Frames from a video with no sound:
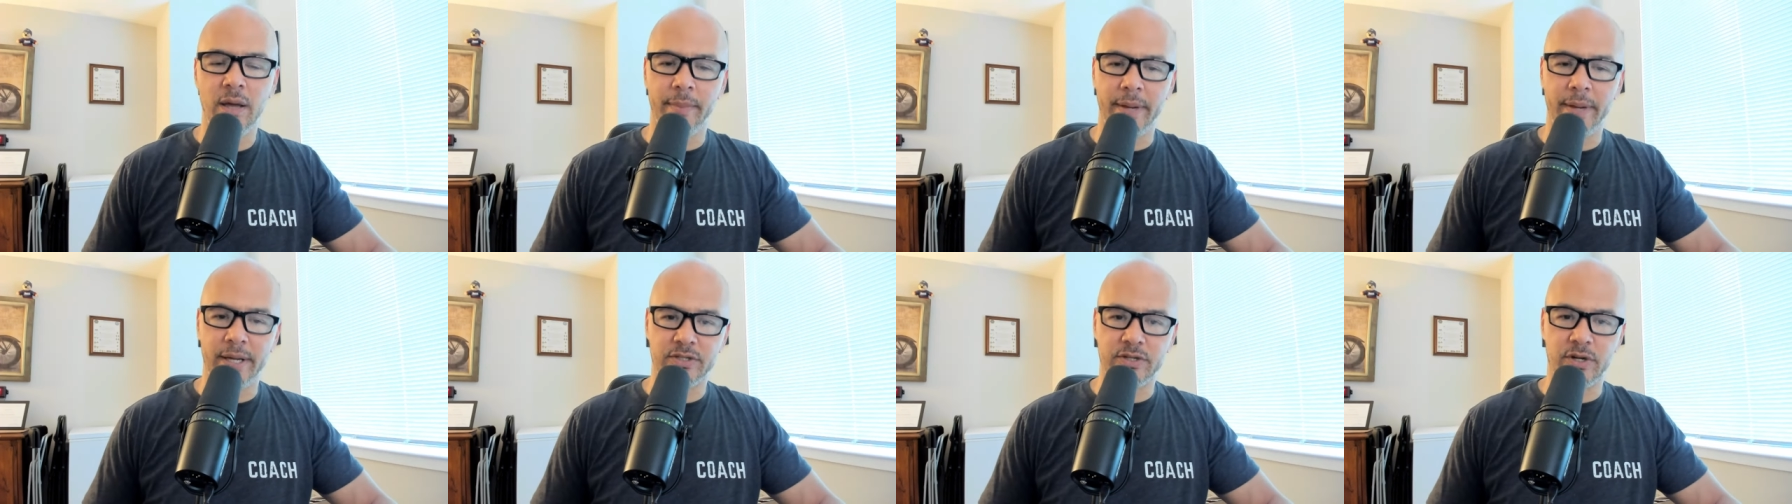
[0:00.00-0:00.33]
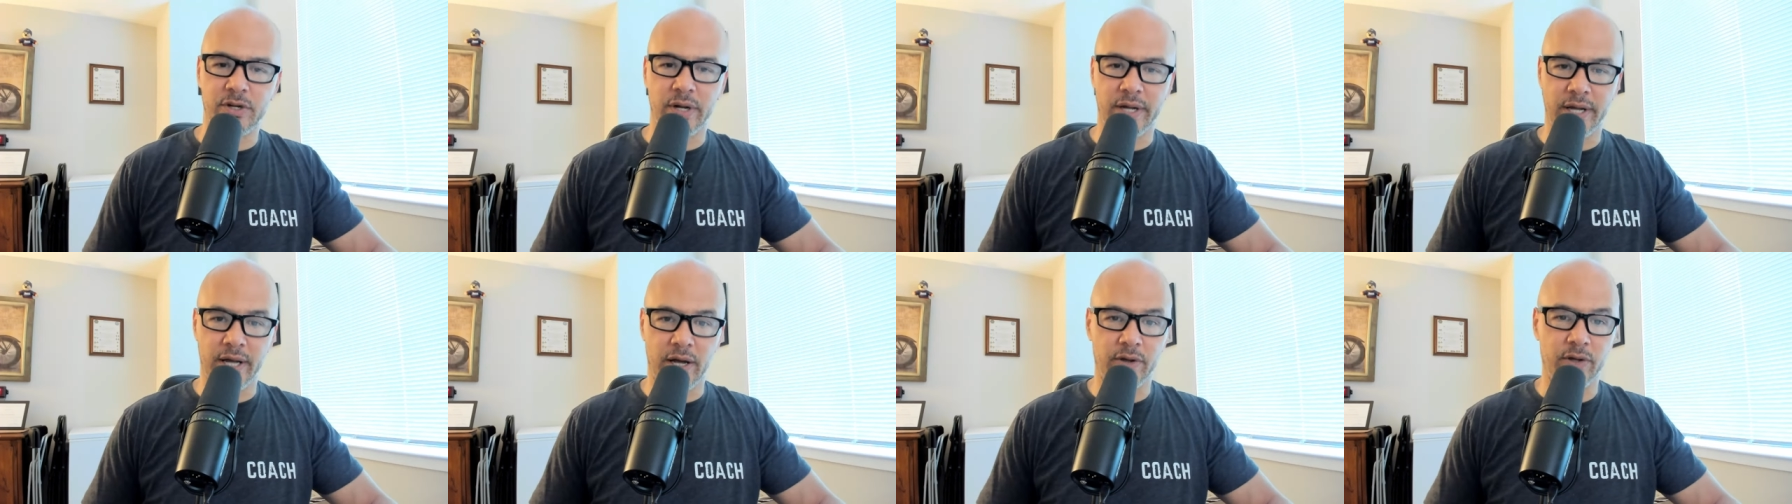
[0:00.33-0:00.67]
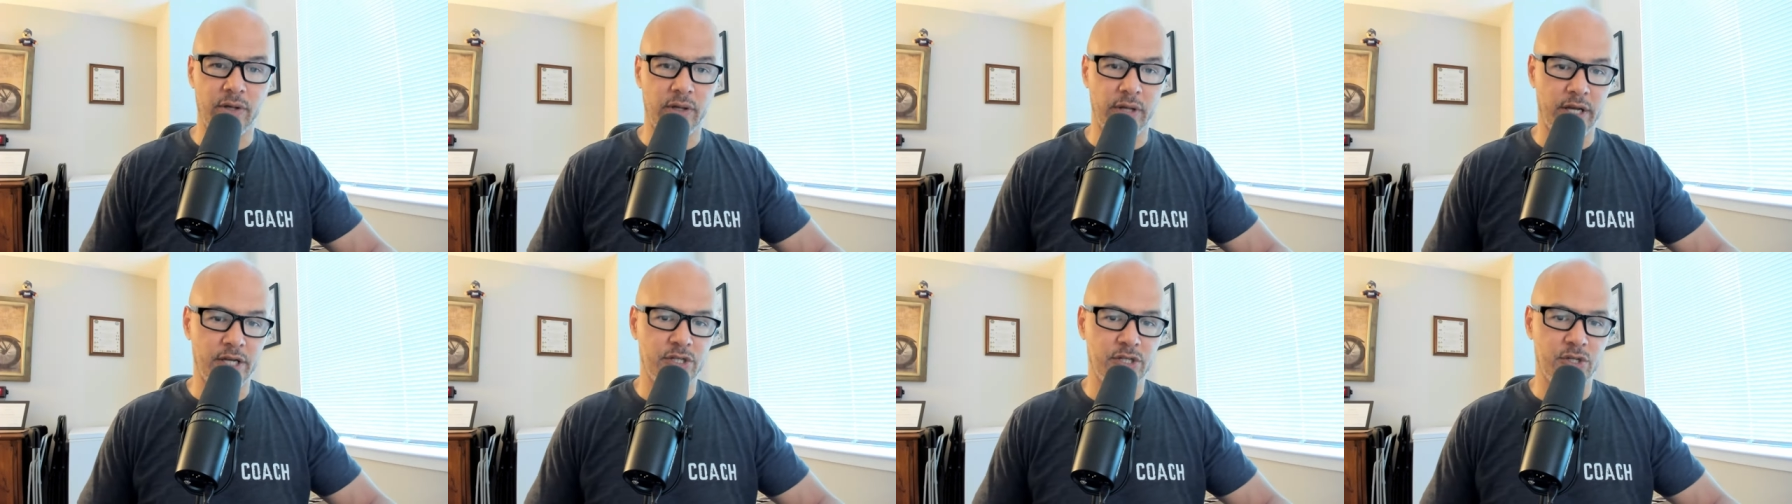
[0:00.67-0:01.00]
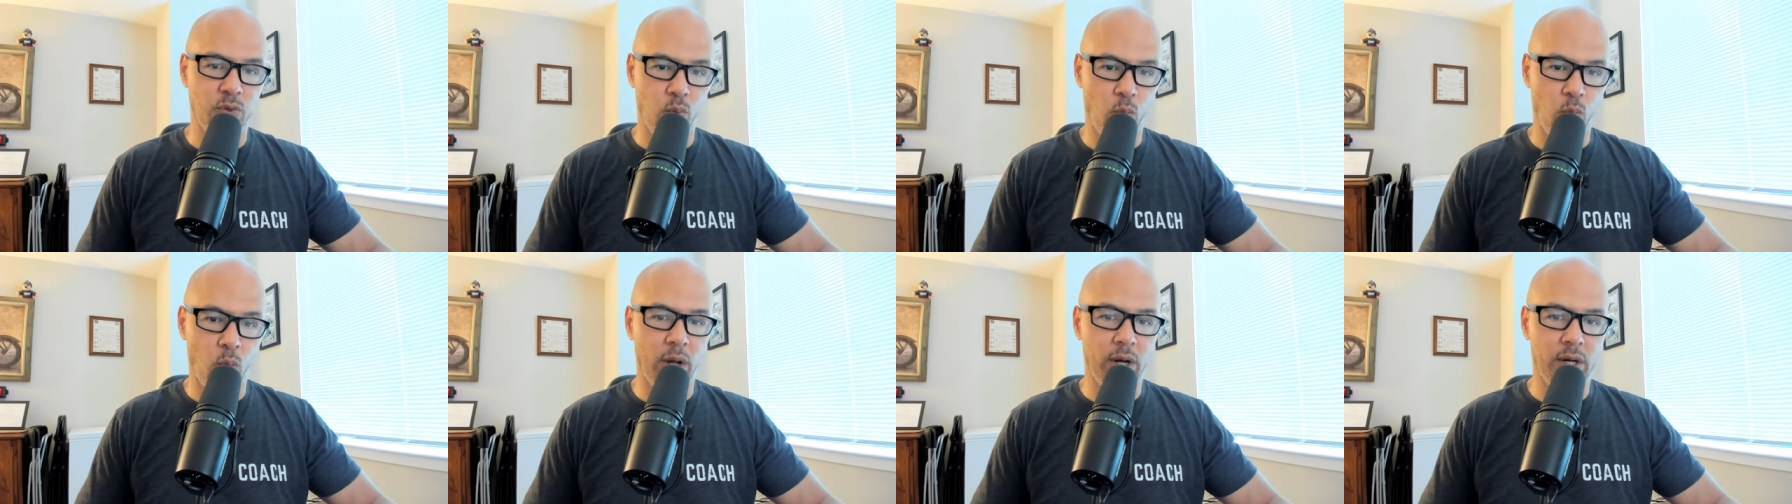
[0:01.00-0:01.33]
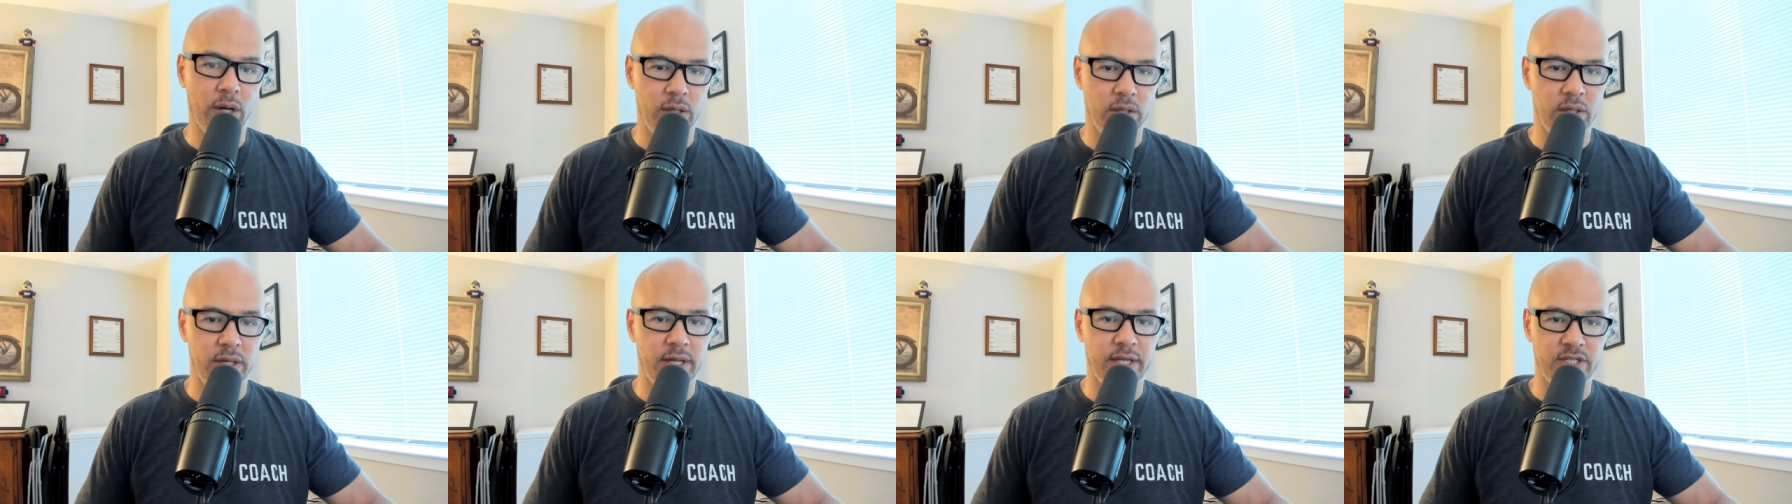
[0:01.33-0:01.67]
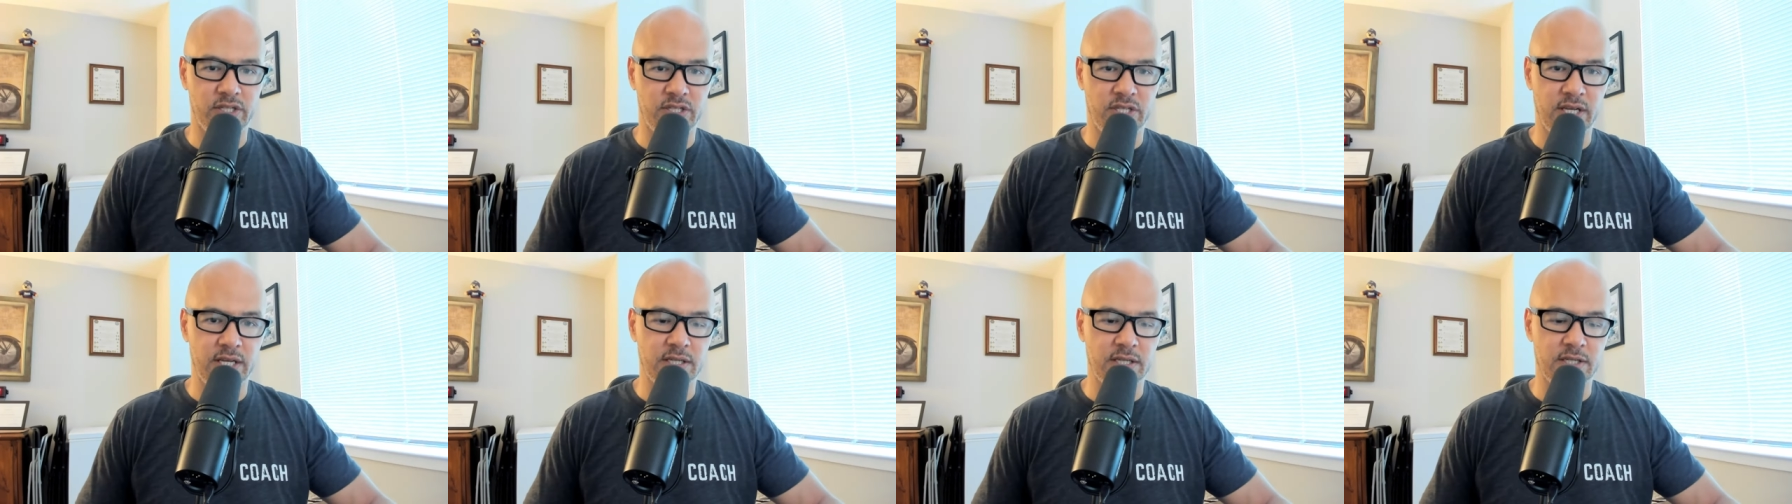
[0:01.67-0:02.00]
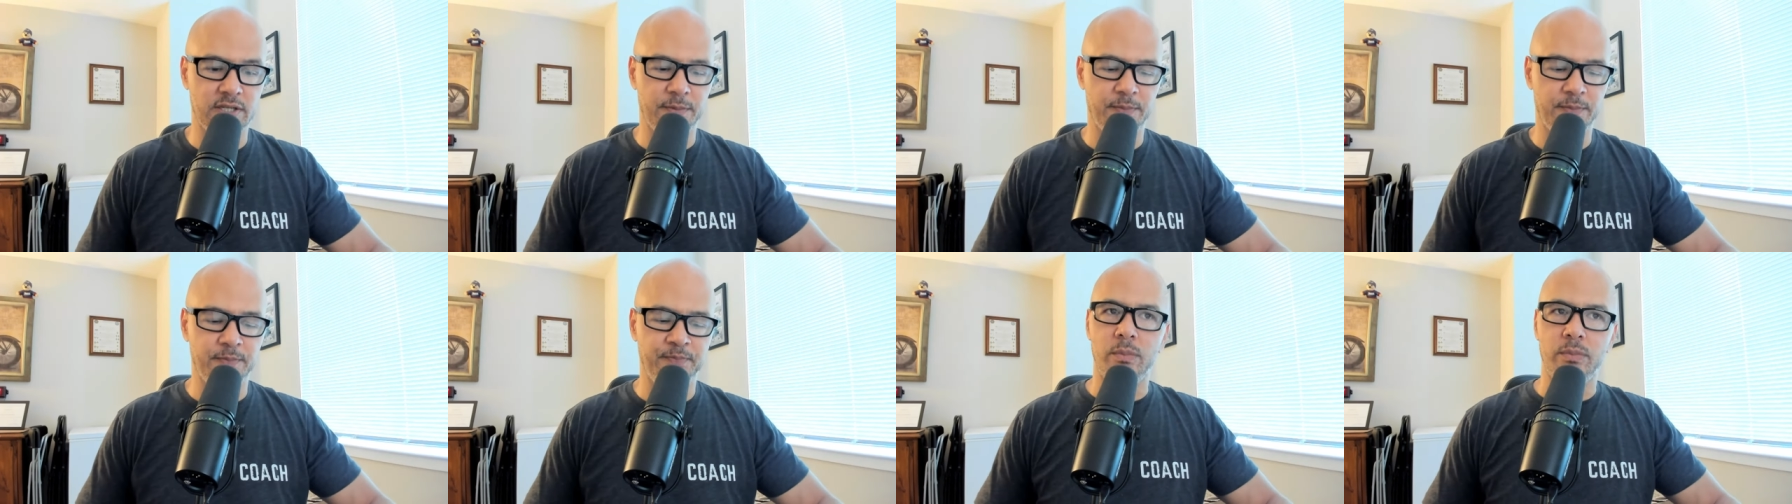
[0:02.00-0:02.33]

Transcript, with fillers: based on a calculation what it sees.